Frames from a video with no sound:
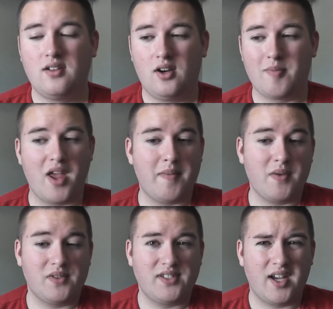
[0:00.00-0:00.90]
her
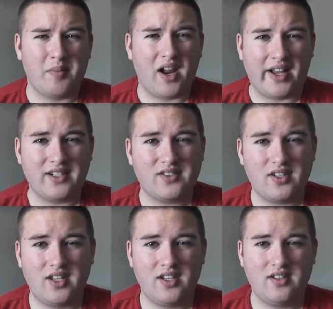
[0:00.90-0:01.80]
baby was dead, but
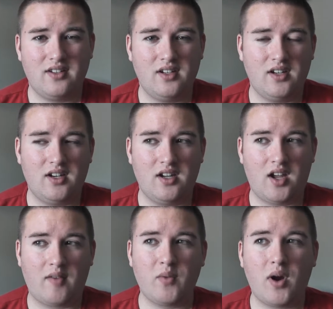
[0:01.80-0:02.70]
honestly,
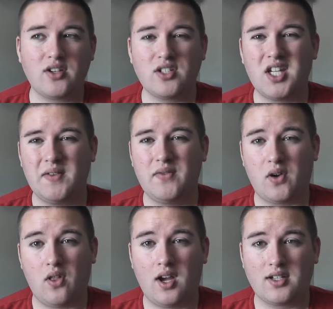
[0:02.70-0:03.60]
I've been watching TV
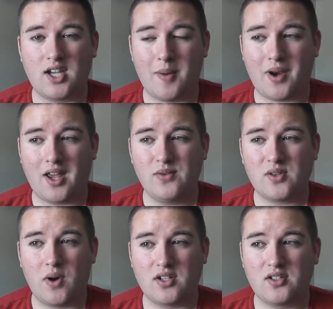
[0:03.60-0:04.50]
for a long time, and I used
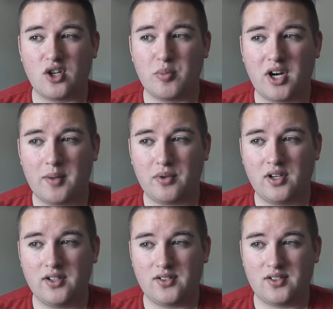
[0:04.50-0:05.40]
to watch soap
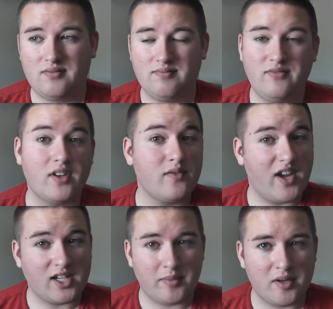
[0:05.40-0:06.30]
operas. Fun
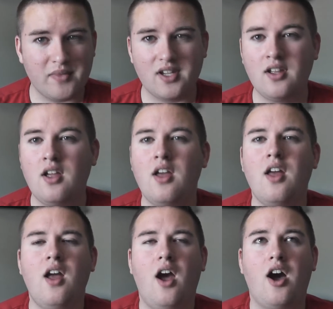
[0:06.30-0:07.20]
fact about me.
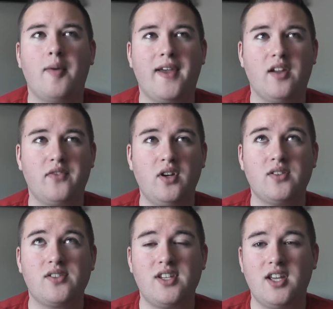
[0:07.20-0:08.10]
And if you
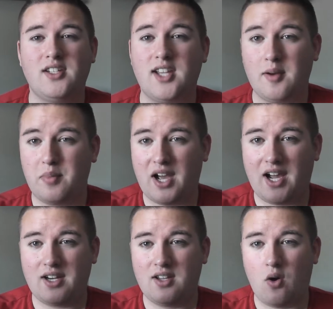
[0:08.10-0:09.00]
don't see a dead
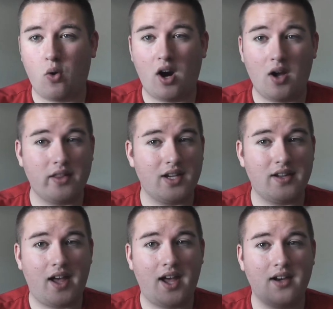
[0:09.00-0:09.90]
body or how they
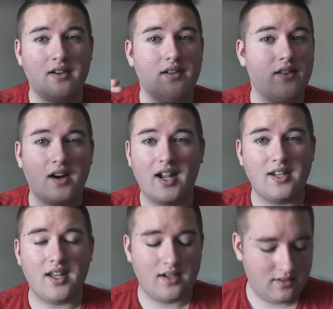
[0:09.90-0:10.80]
died, they're not
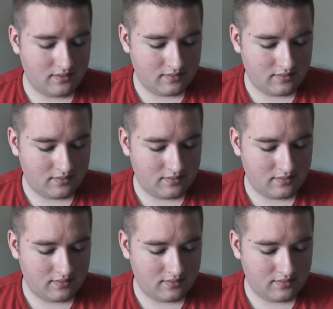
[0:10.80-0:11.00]
dead.